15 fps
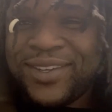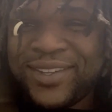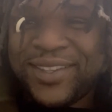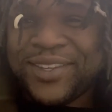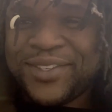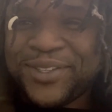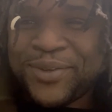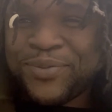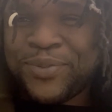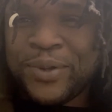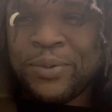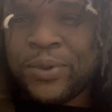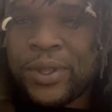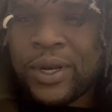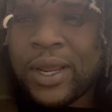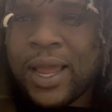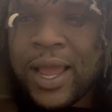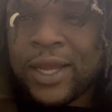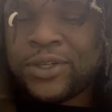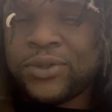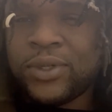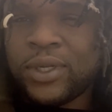there's some people that
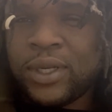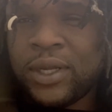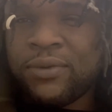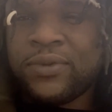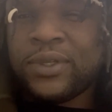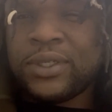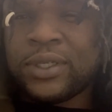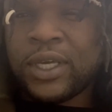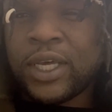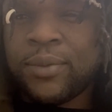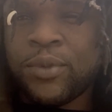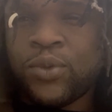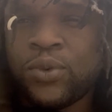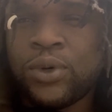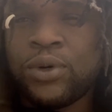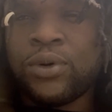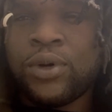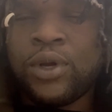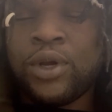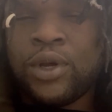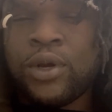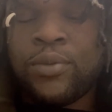actually love this game will
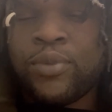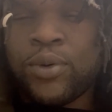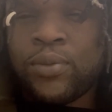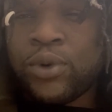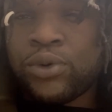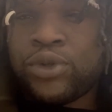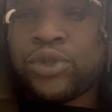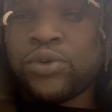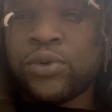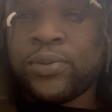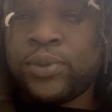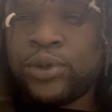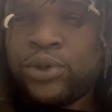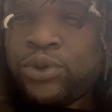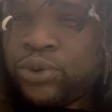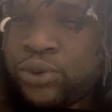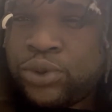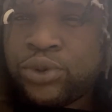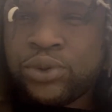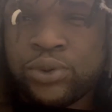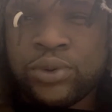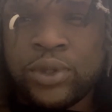promote you and
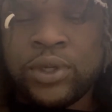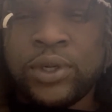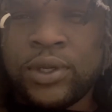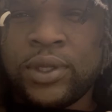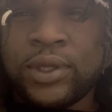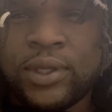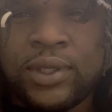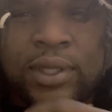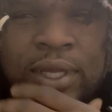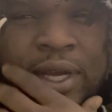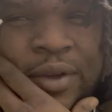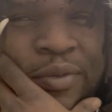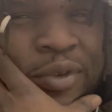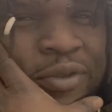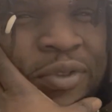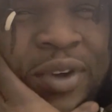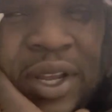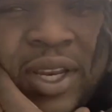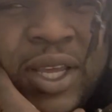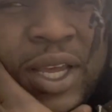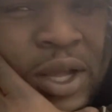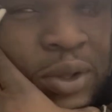produce you. Uh, I've been
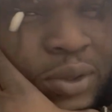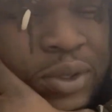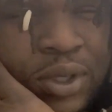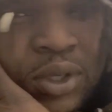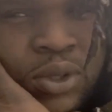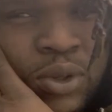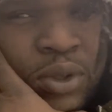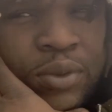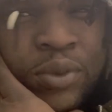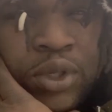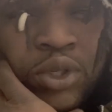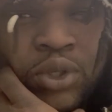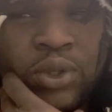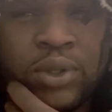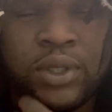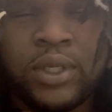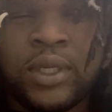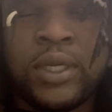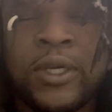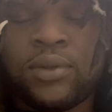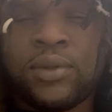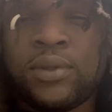finding out slowly but surely.
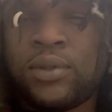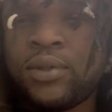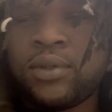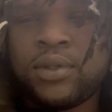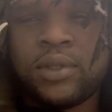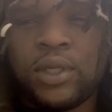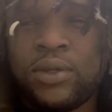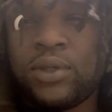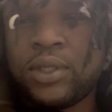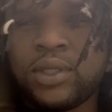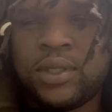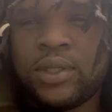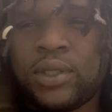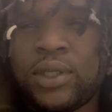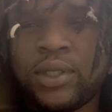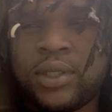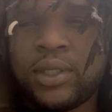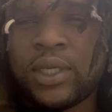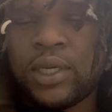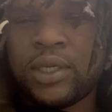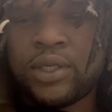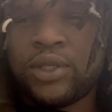It's, it's
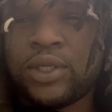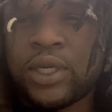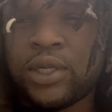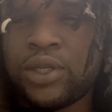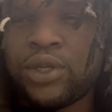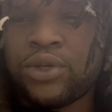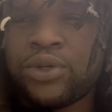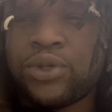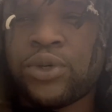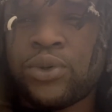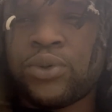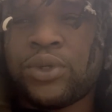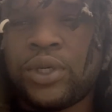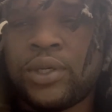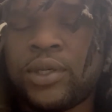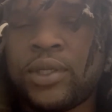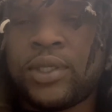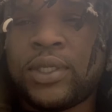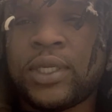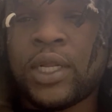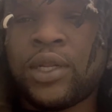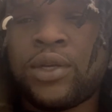not a selling your soul shit. It's
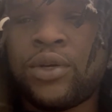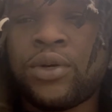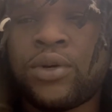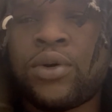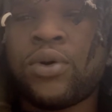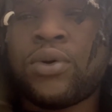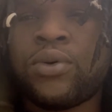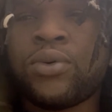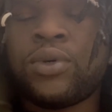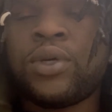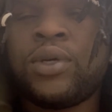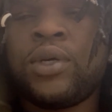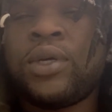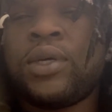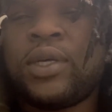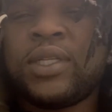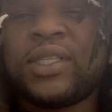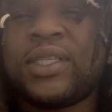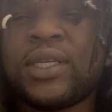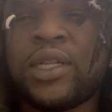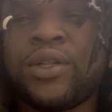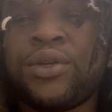selling your code. It's
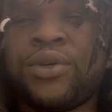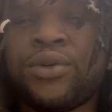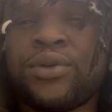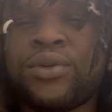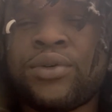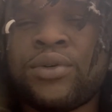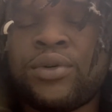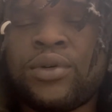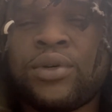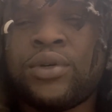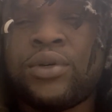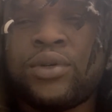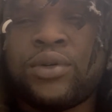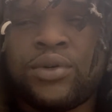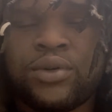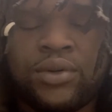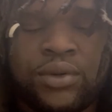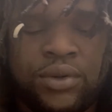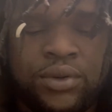selling your your